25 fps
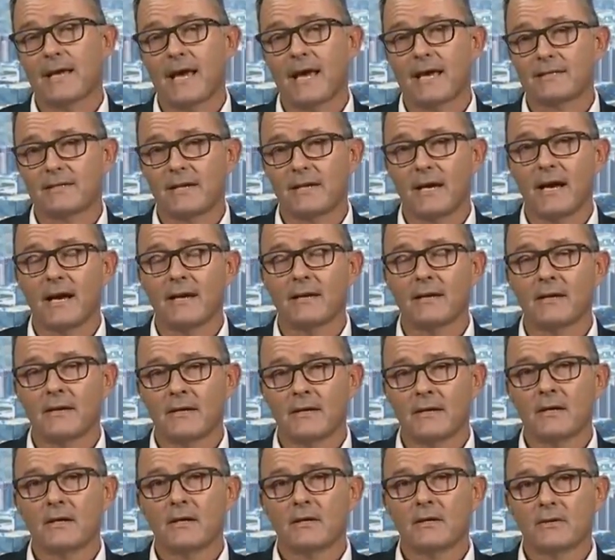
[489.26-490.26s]
tax here.
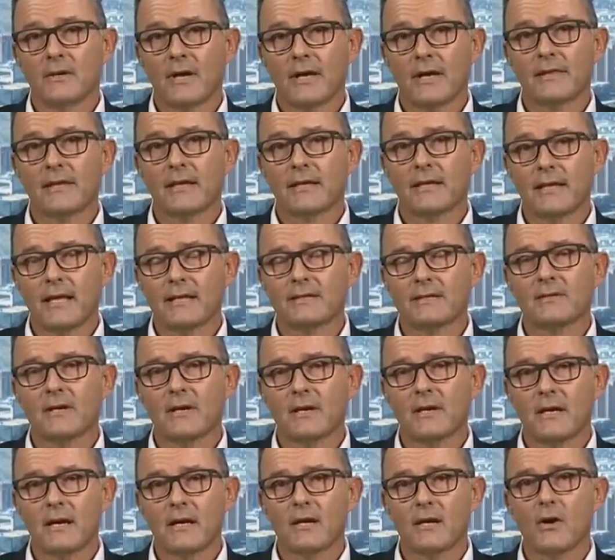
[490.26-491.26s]
So I think that's
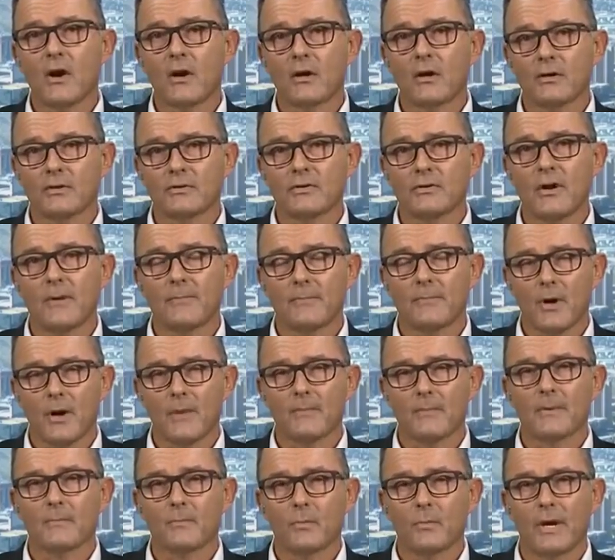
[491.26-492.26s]
a longer-term
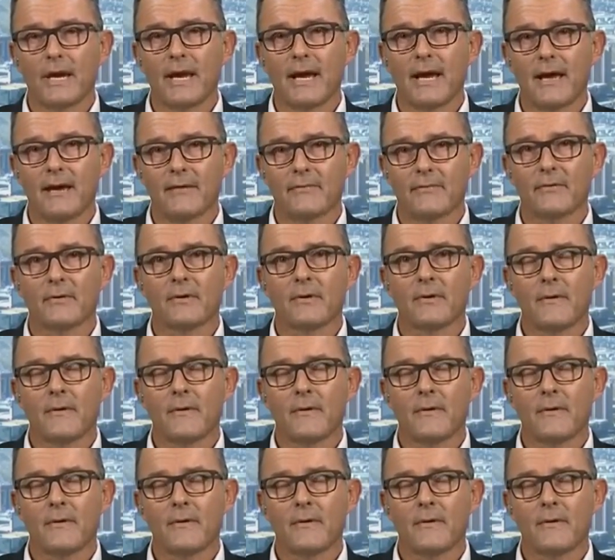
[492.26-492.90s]
problem we have.